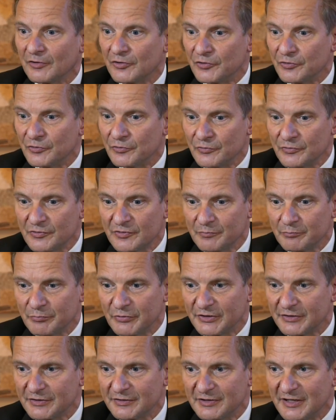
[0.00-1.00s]
used,
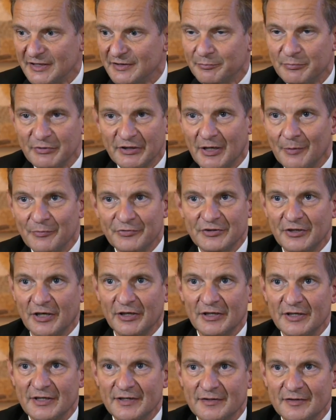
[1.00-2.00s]
but it becomes
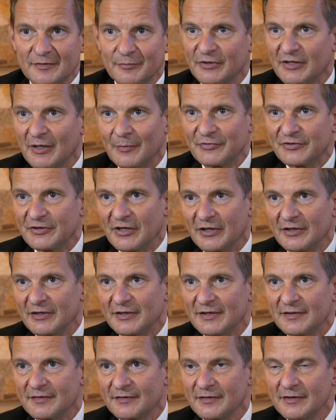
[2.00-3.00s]
another liter, becomes another
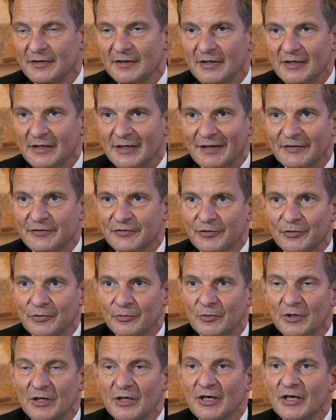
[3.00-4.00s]
liter. And
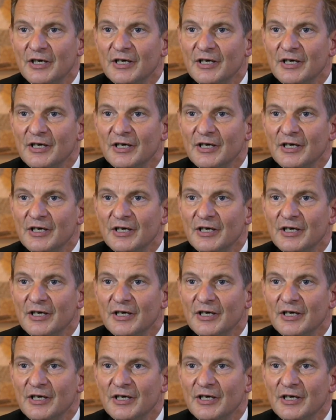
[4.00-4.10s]
so